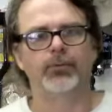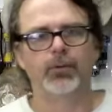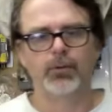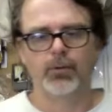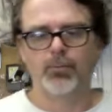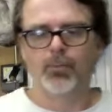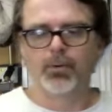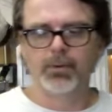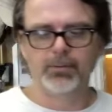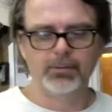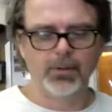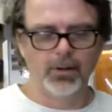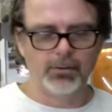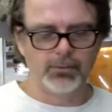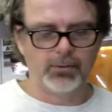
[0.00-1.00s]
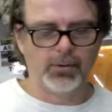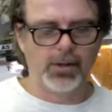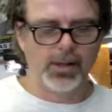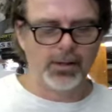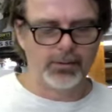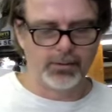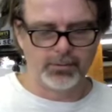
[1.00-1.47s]
So you don't want to dunk your
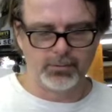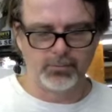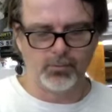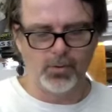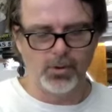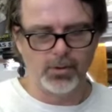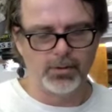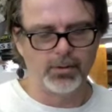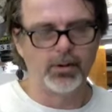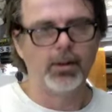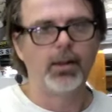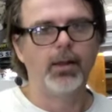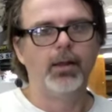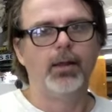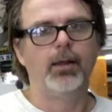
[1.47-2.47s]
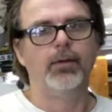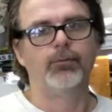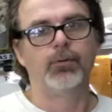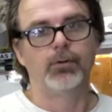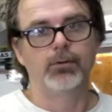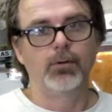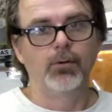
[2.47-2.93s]
head underwater. If
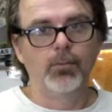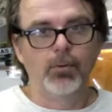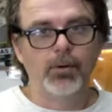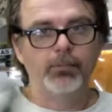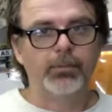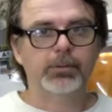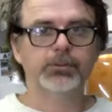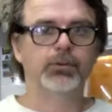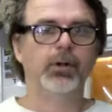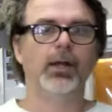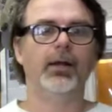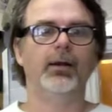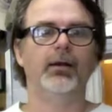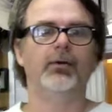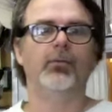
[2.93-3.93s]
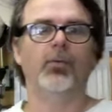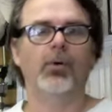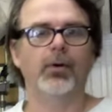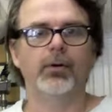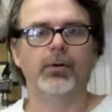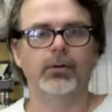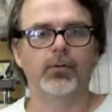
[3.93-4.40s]
you do want to put your head
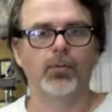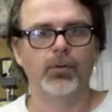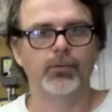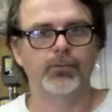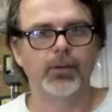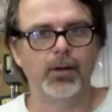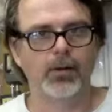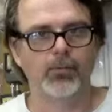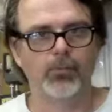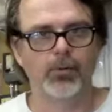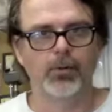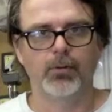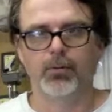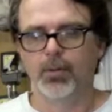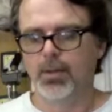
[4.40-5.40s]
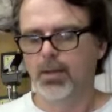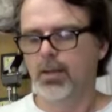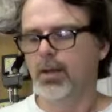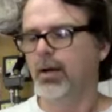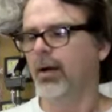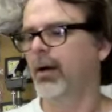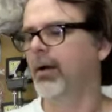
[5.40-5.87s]
underwater, of course, Garrett will
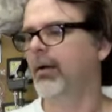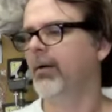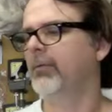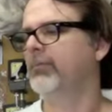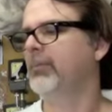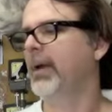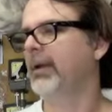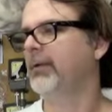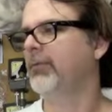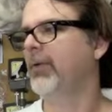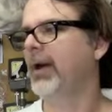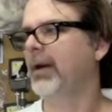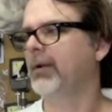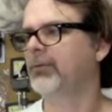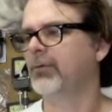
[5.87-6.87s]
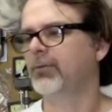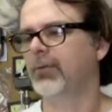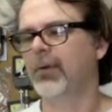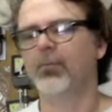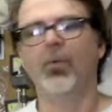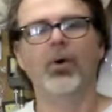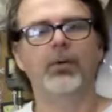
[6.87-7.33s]
manufactures
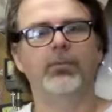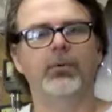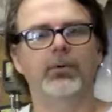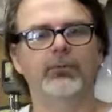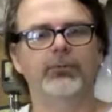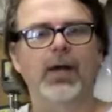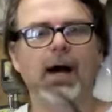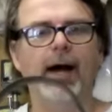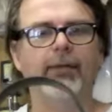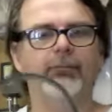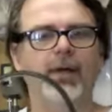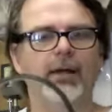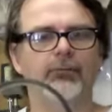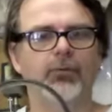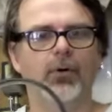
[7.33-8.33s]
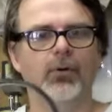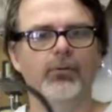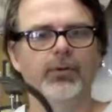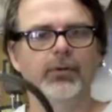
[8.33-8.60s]
a waterproof dive headphone.